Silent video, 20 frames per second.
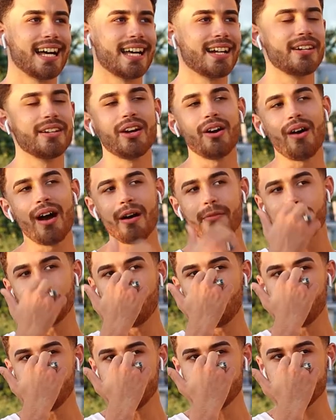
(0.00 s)
I don't know, I've
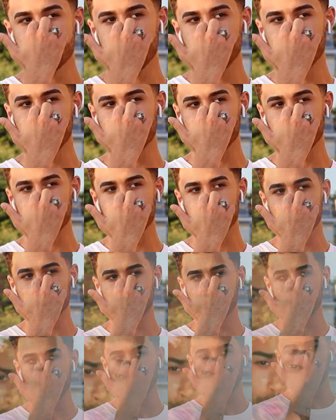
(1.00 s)
always
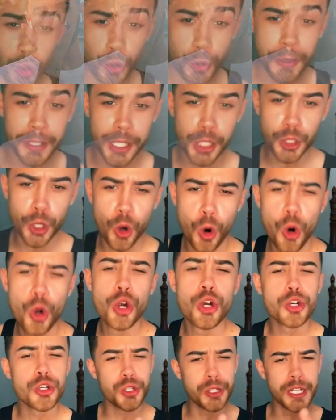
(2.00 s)
liked
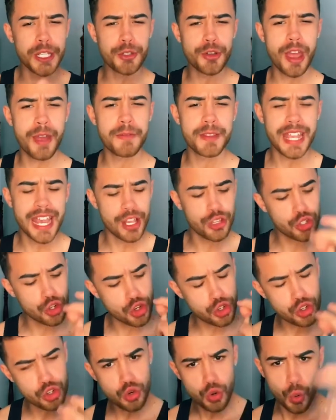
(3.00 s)
posting stuff in
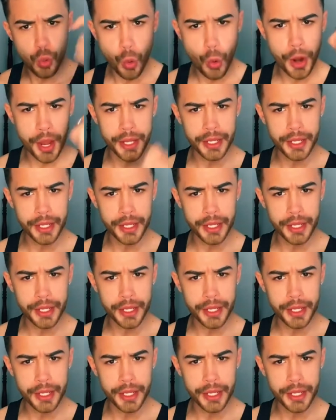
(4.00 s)
English,